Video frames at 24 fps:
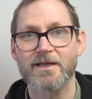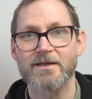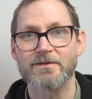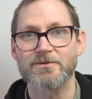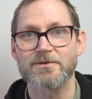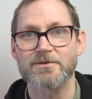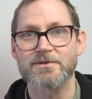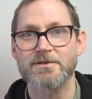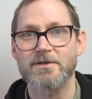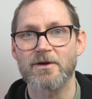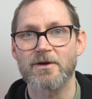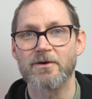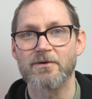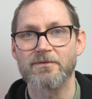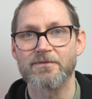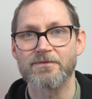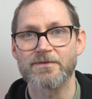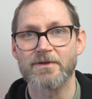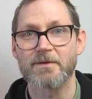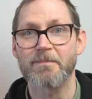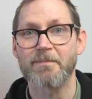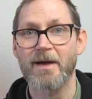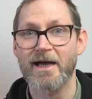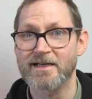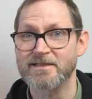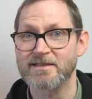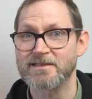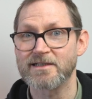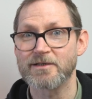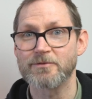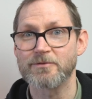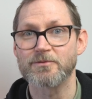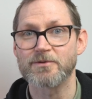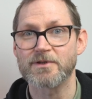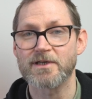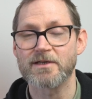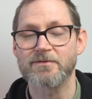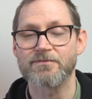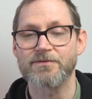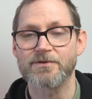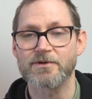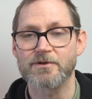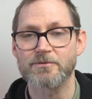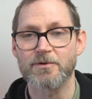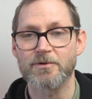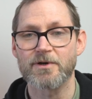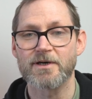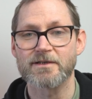just off the bat it will give
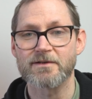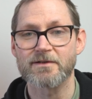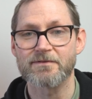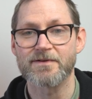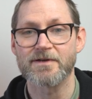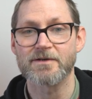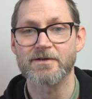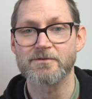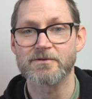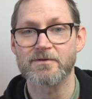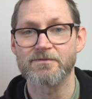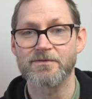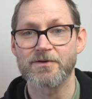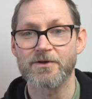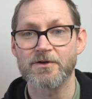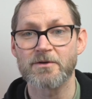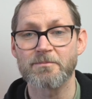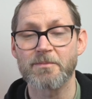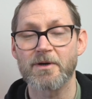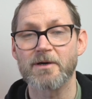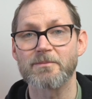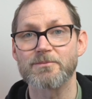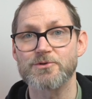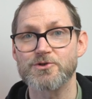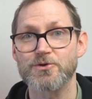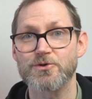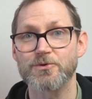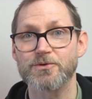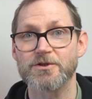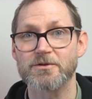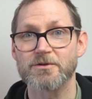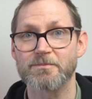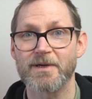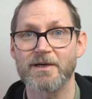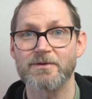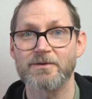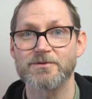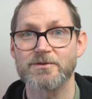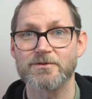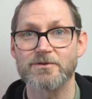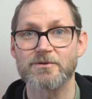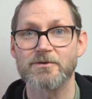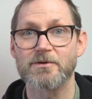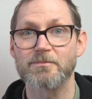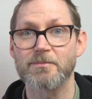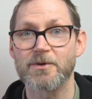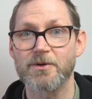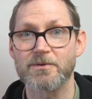you a wider field of view but I'm sure you'd be able to
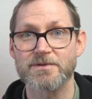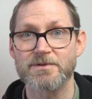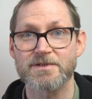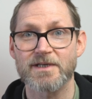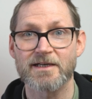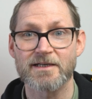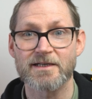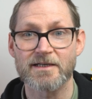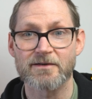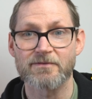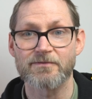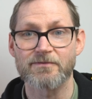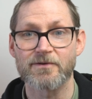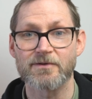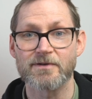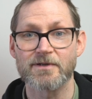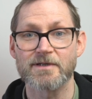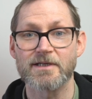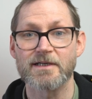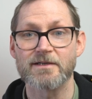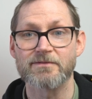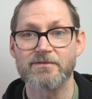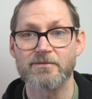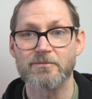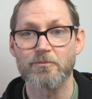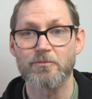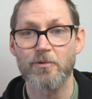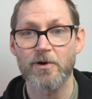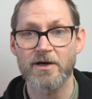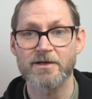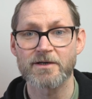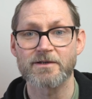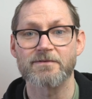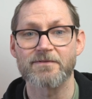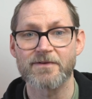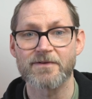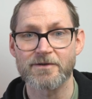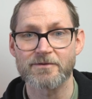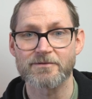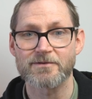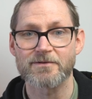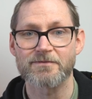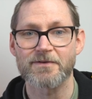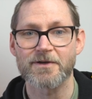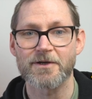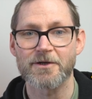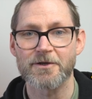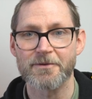do a mosaic for an even wider field
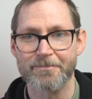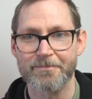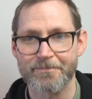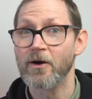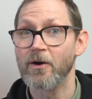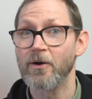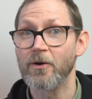of view.